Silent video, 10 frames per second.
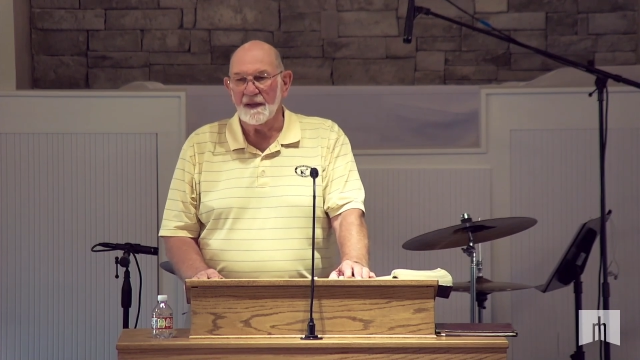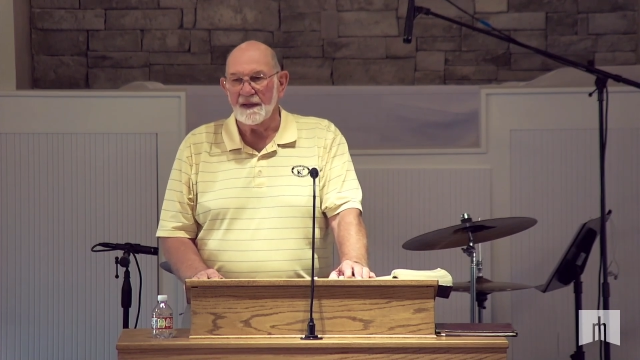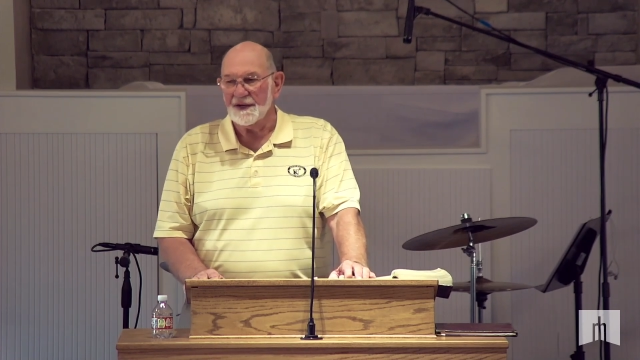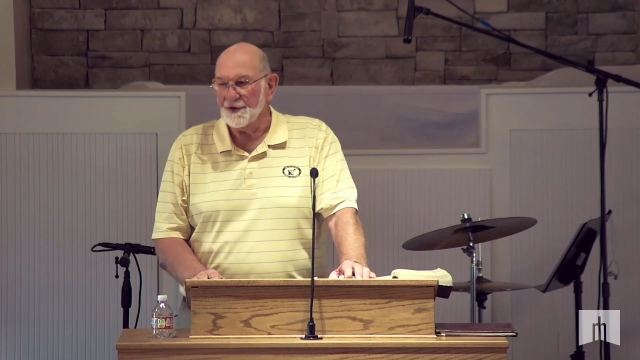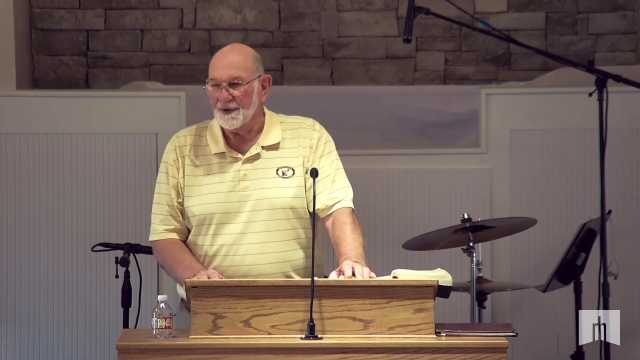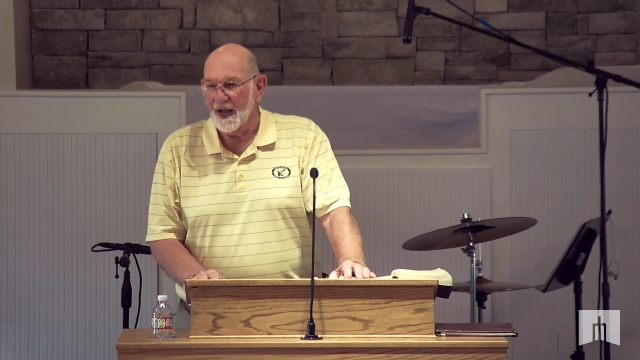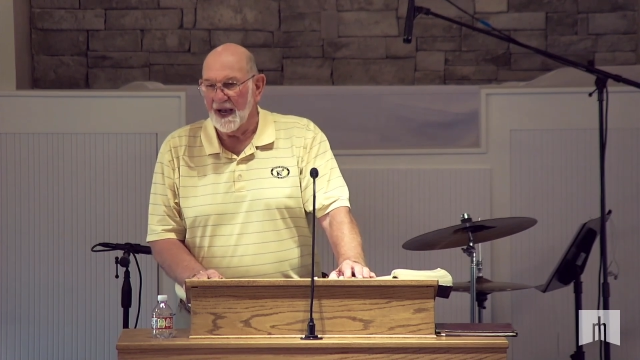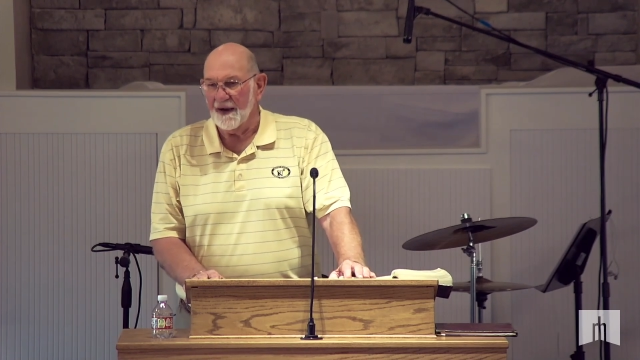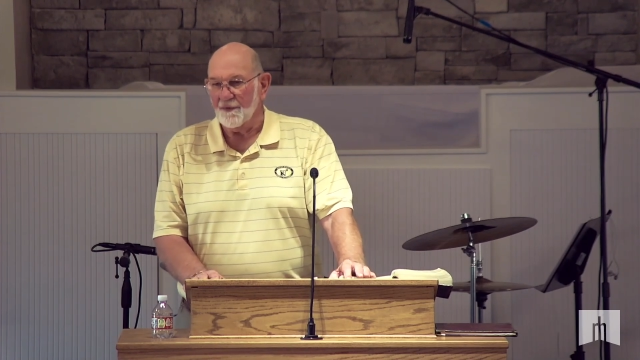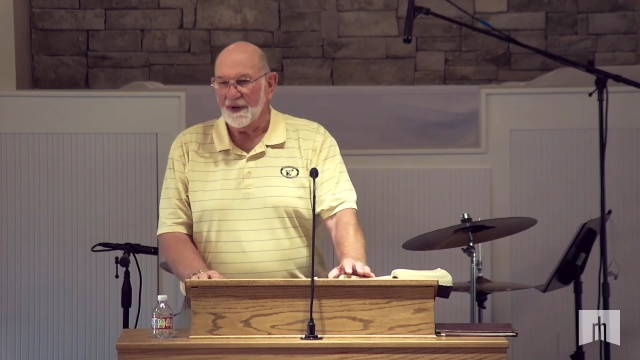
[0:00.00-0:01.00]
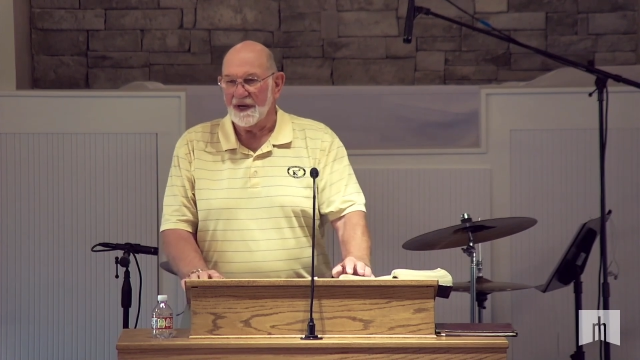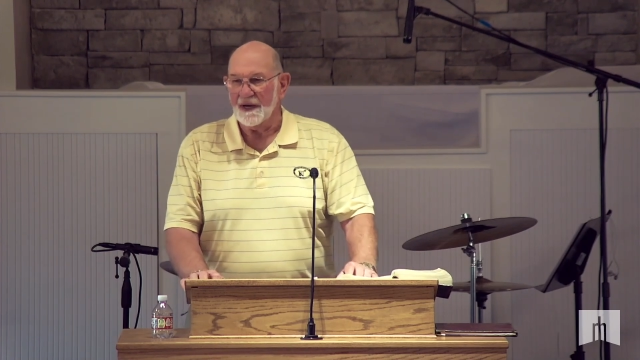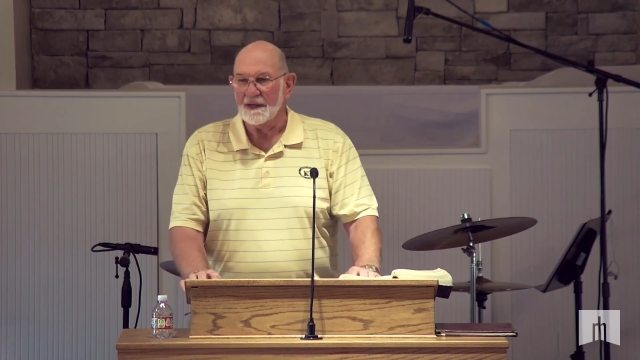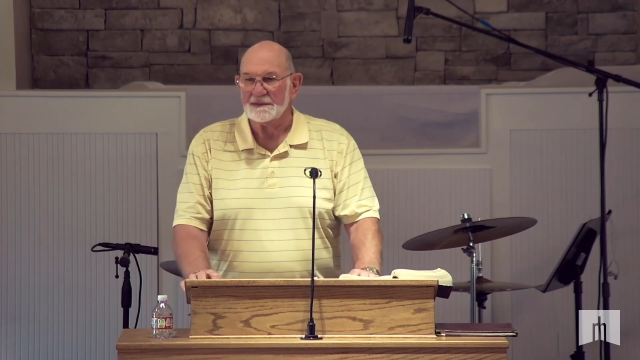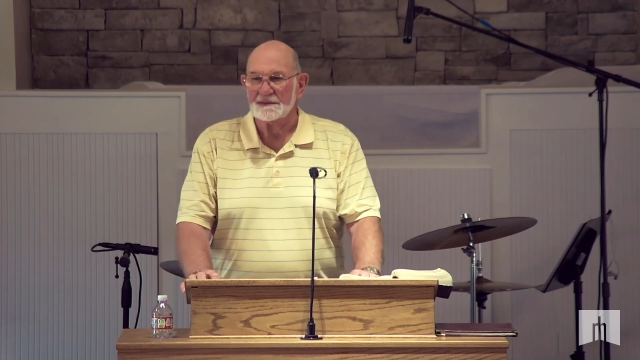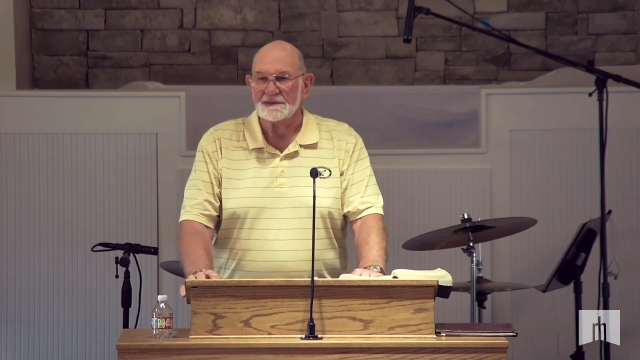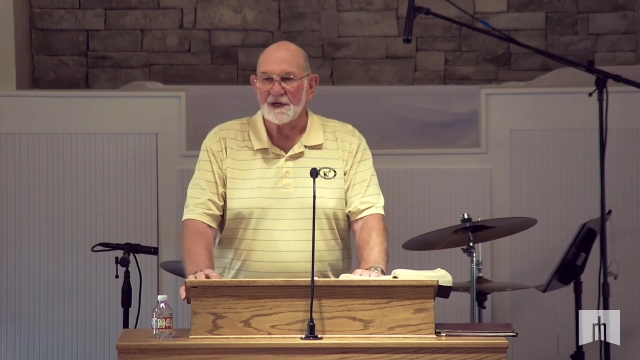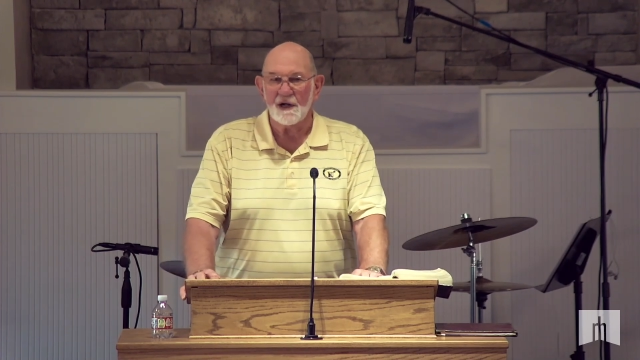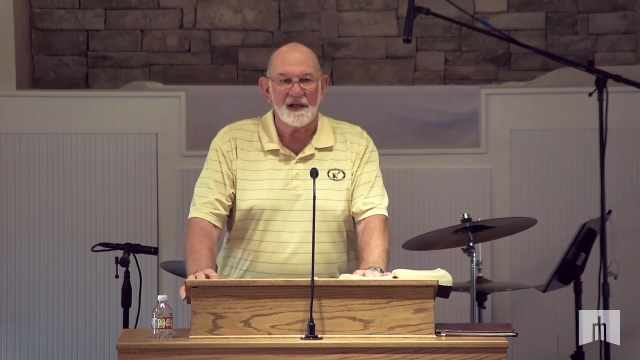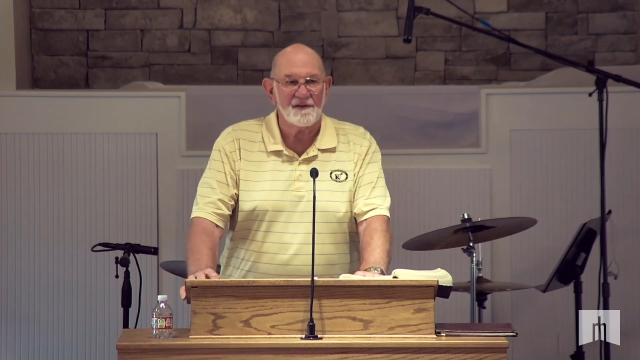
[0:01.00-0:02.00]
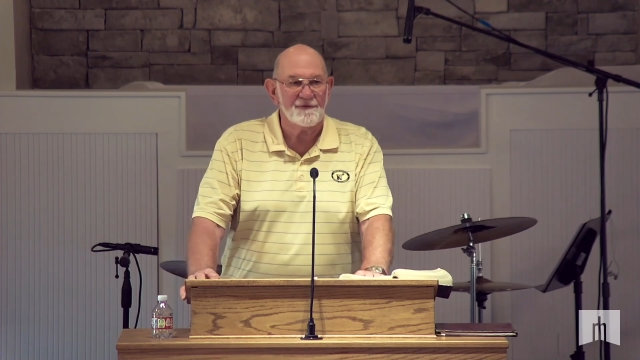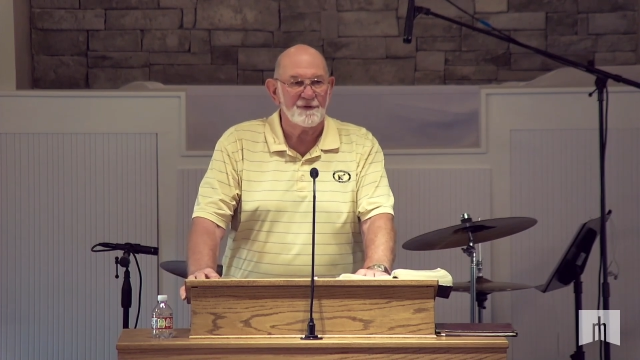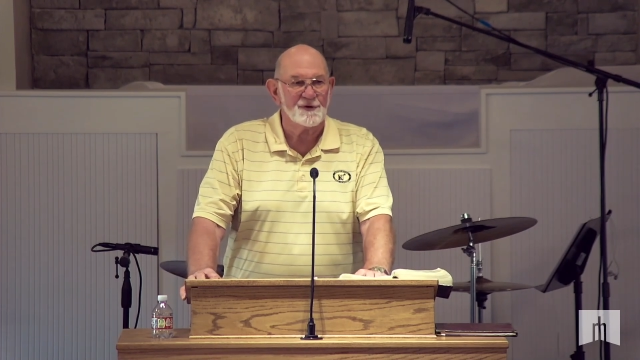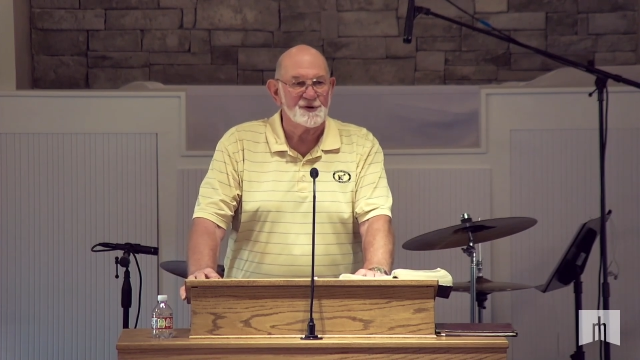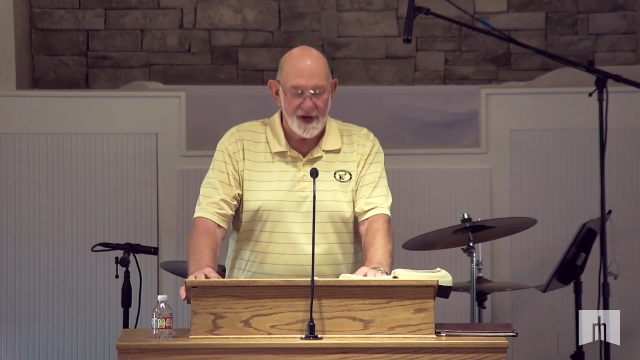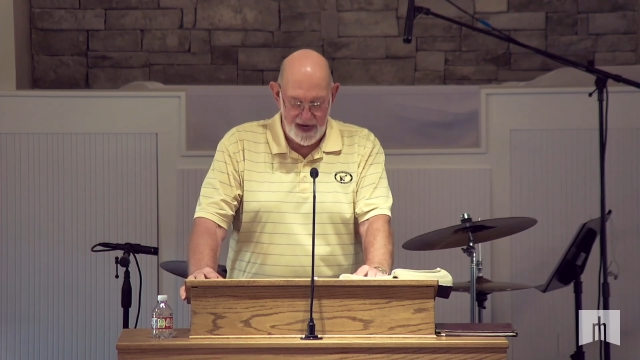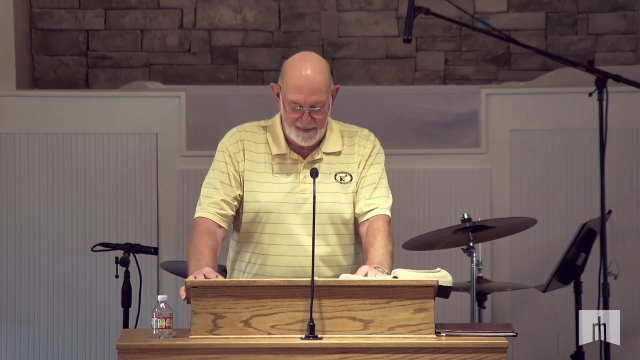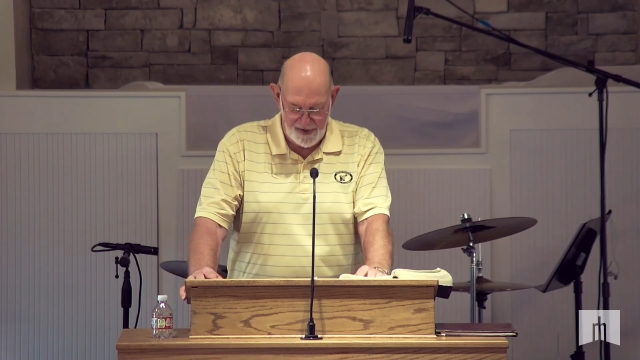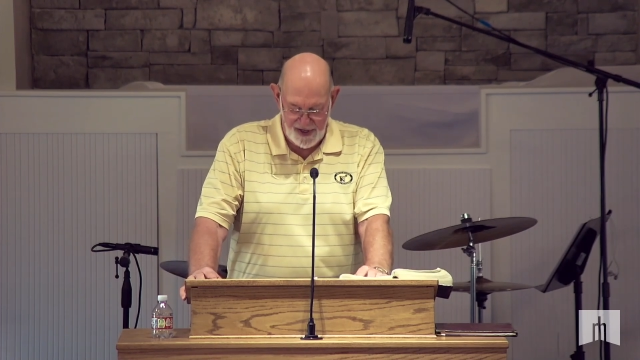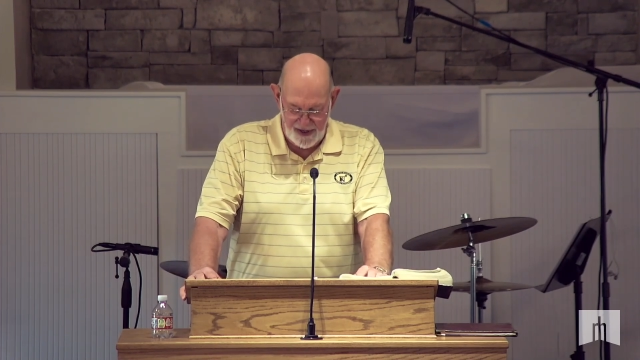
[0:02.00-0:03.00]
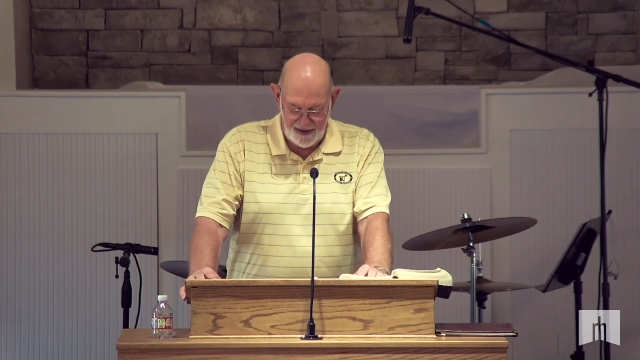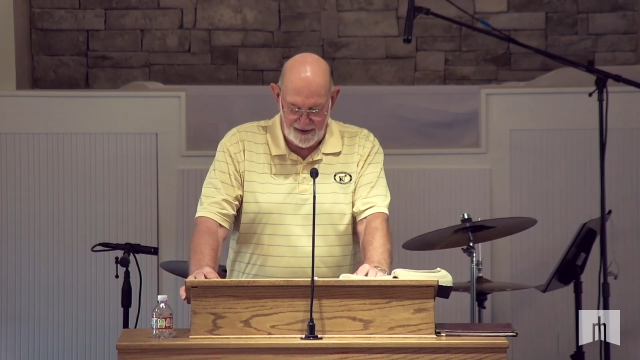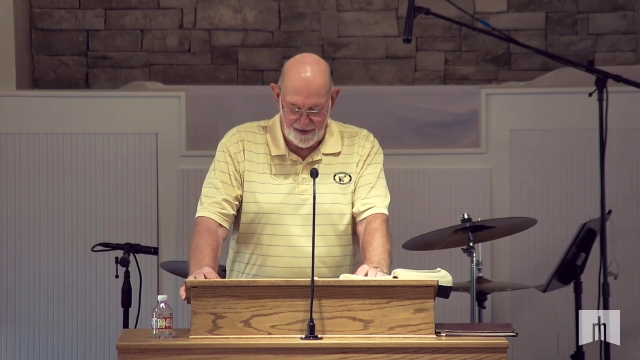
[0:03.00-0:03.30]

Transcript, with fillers: And you and I, we all have first names and,